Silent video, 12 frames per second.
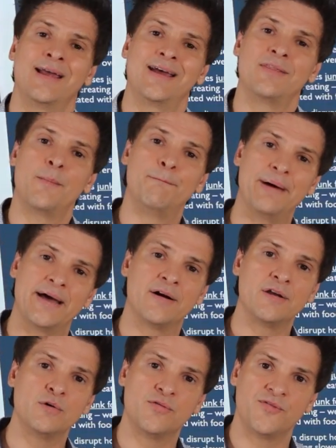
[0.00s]
And the better
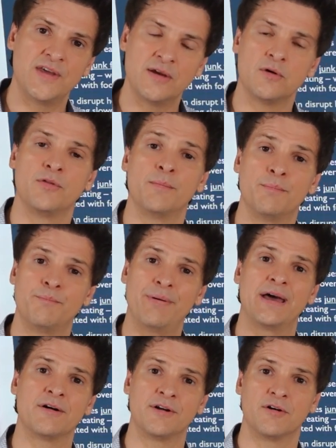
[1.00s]
you feel, the
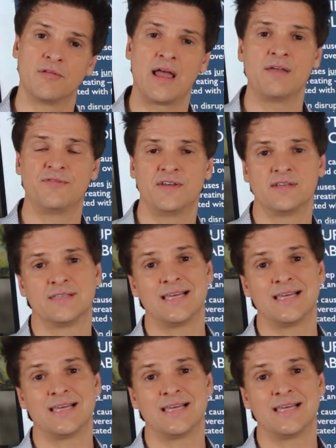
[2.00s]
better your life is,